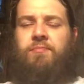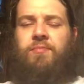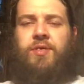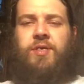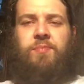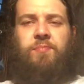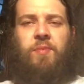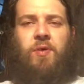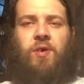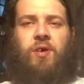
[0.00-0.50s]

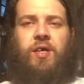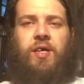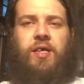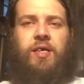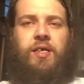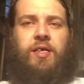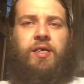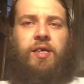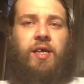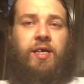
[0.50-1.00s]

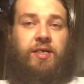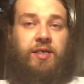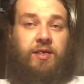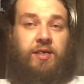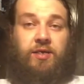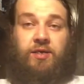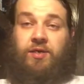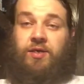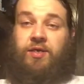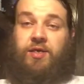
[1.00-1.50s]
Sparky has a
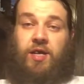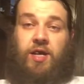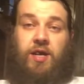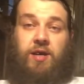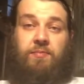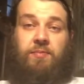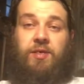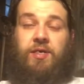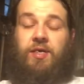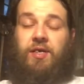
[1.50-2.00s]
good
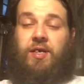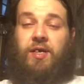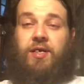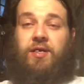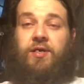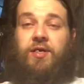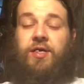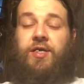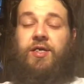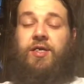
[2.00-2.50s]
job. He's an
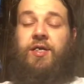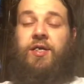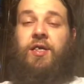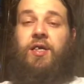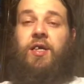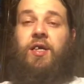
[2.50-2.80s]
electrician.